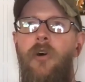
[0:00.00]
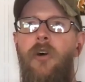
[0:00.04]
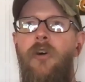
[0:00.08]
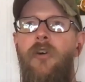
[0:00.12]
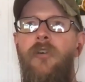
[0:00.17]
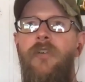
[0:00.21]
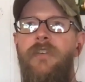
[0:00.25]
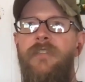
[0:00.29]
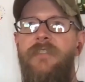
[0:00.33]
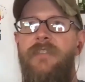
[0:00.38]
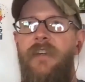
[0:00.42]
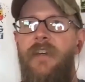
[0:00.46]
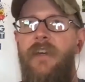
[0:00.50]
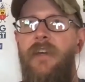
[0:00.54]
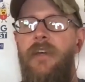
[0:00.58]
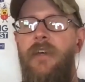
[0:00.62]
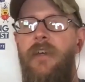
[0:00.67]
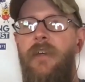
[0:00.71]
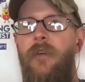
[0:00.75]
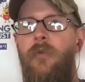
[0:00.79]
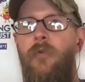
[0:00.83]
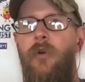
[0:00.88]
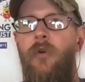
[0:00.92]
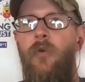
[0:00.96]

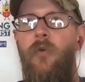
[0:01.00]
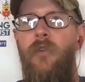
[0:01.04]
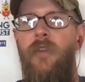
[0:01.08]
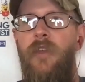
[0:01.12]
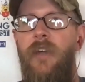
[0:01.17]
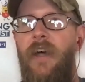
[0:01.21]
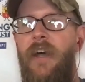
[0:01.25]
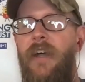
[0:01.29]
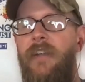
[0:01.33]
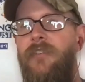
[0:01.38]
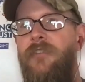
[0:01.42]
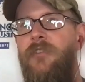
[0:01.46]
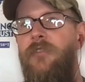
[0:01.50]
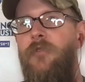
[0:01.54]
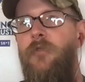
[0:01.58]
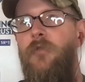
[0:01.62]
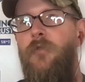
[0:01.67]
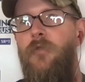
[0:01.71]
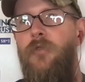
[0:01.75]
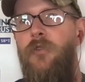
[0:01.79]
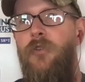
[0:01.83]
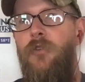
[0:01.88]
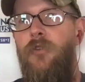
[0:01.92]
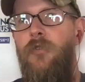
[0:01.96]
RSA, where were they at
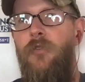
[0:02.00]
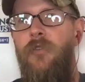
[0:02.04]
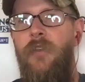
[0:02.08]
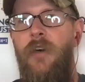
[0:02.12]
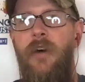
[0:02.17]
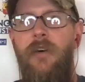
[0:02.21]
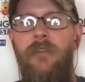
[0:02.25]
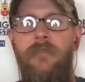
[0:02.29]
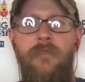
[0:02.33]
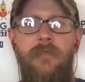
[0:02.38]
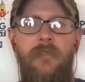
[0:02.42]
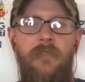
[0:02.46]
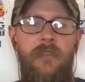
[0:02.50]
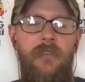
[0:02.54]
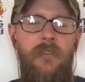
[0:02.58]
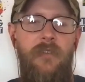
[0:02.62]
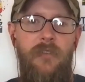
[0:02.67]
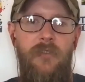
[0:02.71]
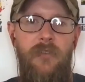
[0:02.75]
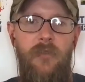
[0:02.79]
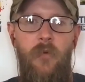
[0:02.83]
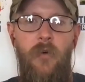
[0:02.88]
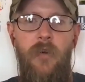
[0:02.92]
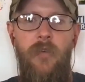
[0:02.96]
to 2000 to
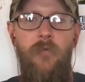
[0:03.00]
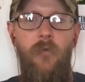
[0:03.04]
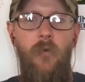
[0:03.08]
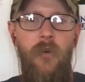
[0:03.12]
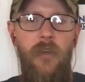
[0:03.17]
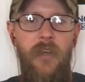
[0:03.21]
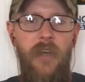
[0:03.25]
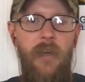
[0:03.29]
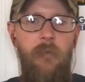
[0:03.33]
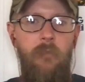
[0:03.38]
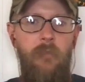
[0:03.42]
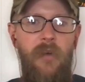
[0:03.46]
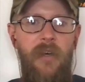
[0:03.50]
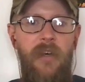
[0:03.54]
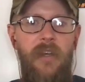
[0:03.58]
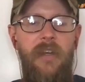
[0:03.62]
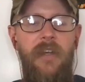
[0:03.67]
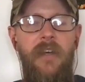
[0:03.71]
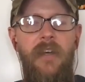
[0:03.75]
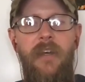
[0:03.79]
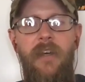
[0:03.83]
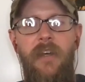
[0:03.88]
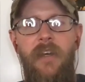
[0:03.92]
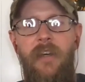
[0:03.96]
the 2048 bit,
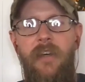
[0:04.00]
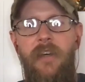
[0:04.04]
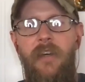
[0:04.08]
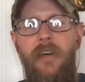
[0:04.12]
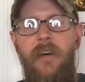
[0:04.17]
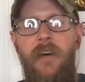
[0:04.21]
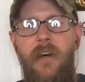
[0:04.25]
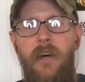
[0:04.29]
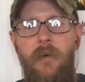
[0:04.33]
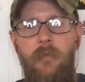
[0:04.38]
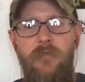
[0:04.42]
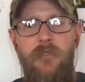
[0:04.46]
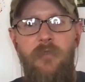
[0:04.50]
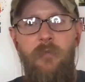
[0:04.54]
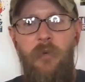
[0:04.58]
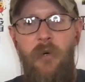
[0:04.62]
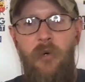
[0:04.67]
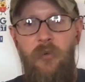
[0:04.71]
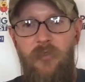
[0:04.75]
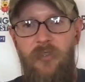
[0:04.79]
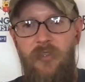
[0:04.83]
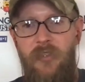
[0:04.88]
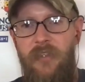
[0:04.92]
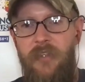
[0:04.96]

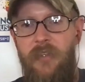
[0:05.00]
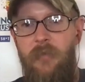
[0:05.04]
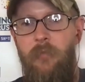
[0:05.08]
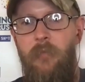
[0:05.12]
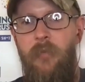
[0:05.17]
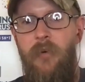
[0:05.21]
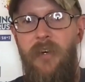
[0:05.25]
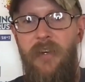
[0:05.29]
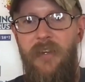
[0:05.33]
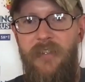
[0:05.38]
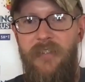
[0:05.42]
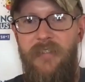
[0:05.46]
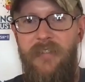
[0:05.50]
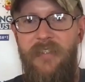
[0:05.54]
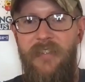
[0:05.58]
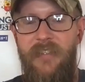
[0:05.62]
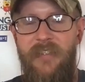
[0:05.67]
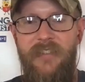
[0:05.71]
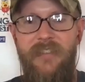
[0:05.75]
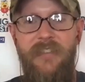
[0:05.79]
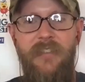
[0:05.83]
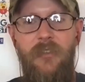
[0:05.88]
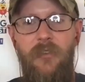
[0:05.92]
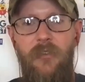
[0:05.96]
supposedly, but it's
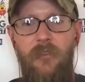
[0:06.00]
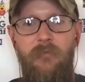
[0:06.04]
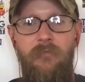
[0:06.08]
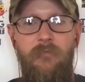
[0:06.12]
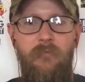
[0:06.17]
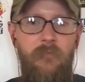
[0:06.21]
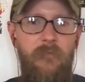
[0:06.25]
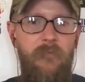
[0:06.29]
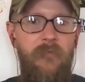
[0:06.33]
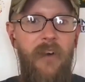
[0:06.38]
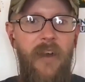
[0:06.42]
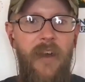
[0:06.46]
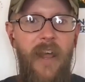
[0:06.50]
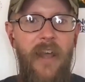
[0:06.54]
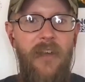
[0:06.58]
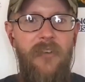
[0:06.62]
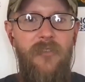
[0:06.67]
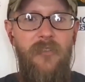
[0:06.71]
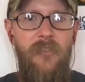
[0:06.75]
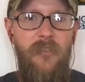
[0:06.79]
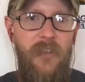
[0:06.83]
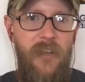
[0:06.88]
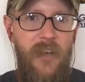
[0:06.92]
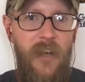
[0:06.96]
still
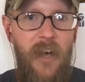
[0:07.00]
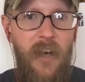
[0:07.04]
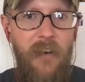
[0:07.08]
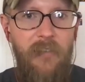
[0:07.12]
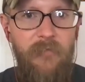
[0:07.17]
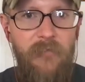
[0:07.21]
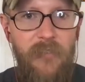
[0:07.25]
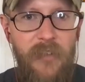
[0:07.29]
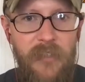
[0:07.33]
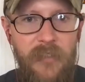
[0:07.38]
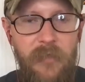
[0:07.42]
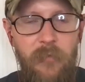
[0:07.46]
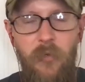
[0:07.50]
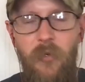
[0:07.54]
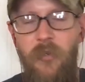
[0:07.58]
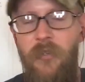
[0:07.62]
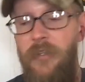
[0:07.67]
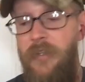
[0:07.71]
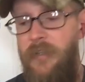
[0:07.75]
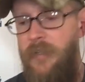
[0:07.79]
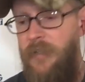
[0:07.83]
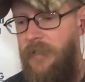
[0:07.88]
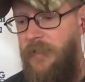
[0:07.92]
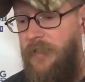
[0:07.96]
financially not
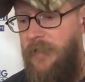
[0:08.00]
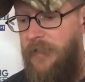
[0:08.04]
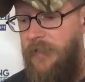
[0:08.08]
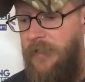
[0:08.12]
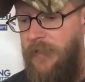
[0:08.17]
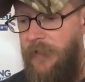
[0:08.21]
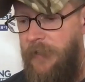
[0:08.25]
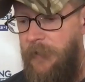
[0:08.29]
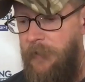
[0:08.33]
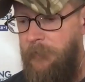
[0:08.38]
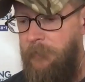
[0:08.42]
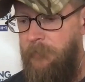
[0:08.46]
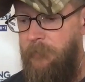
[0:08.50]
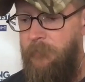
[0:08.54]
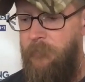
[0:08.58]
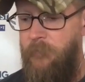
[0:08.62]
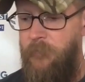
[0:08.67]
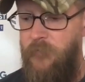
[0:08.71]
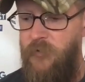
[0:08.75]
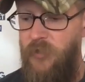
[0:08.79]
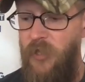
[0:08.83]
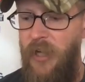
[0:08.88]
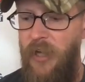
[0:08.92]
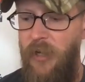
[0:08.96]
feasible.
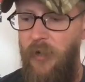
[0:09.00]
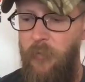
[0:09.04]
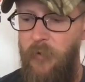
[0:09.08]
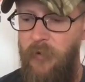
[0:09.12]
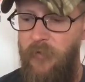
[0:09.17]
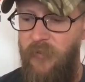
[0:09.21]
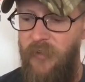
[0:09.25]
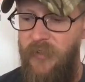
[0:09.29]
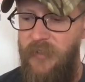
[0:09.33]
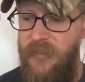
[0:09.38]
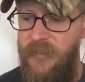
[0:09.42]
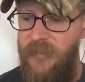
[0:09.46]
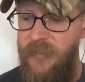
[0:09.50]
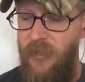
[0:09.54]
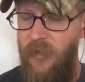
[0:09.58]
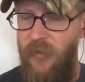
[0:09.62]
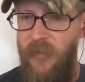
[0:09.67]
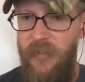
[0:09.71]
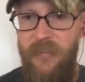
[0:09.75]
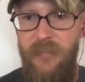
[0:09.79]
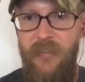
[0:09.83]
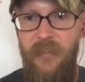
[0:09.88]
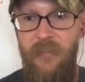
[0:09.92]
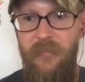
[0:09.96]
So yeah, it'll be fun to see
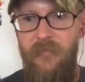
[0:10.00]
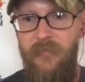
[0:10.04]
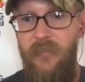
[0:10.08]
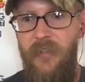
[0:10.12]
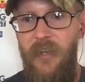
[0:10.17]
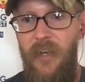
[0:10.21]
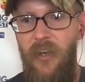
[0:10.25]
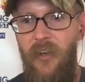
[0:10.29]
all this stuff.